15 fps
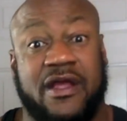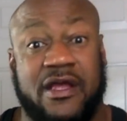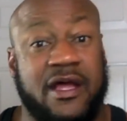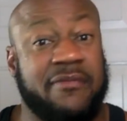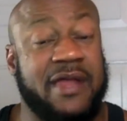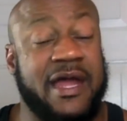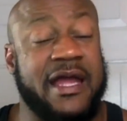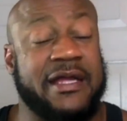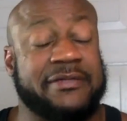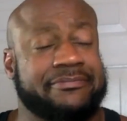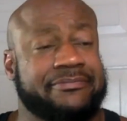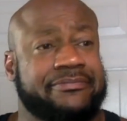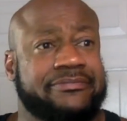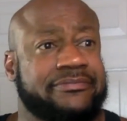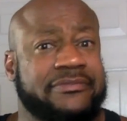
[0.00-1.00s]
I'm like,
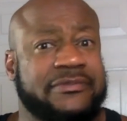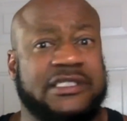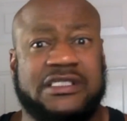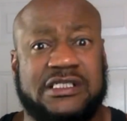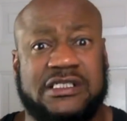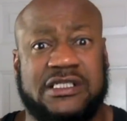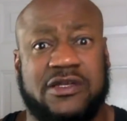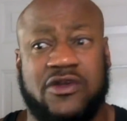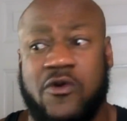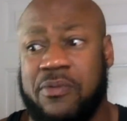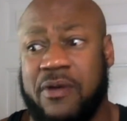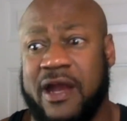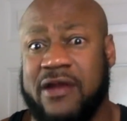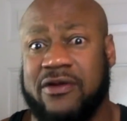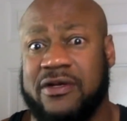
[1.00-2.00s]
this is a
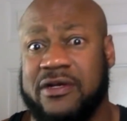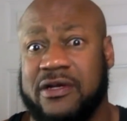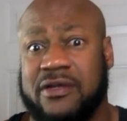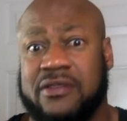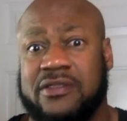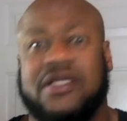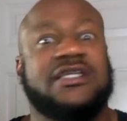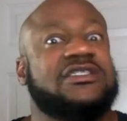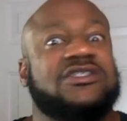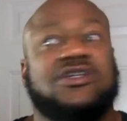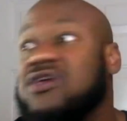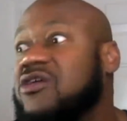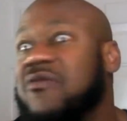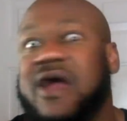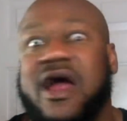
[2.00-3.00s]
no-brainer here. So he's
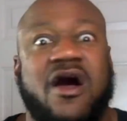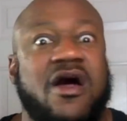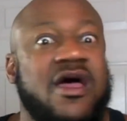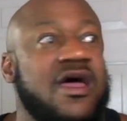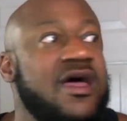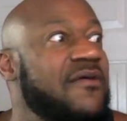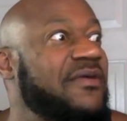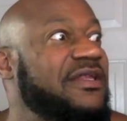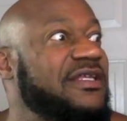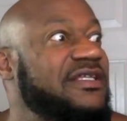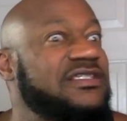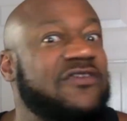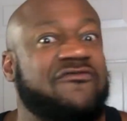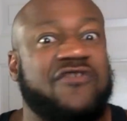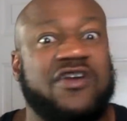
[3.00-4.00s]
still looking around. But this
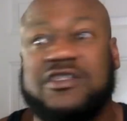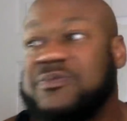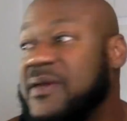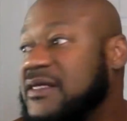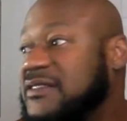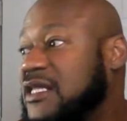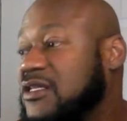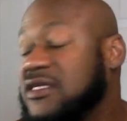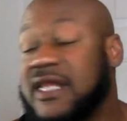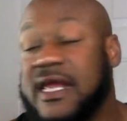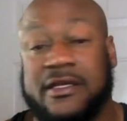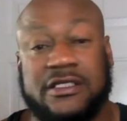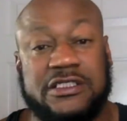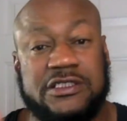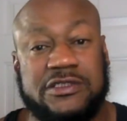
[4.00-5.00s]
is the first place I looked
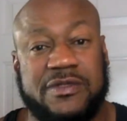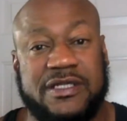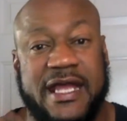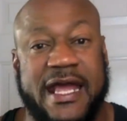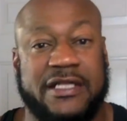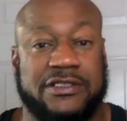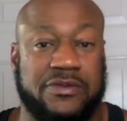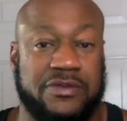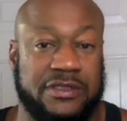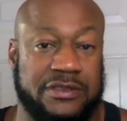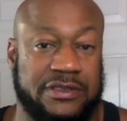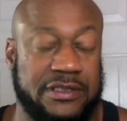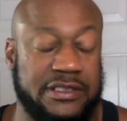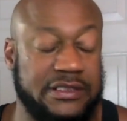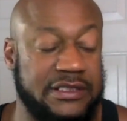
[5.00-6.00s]
at. And this is what the guy told us.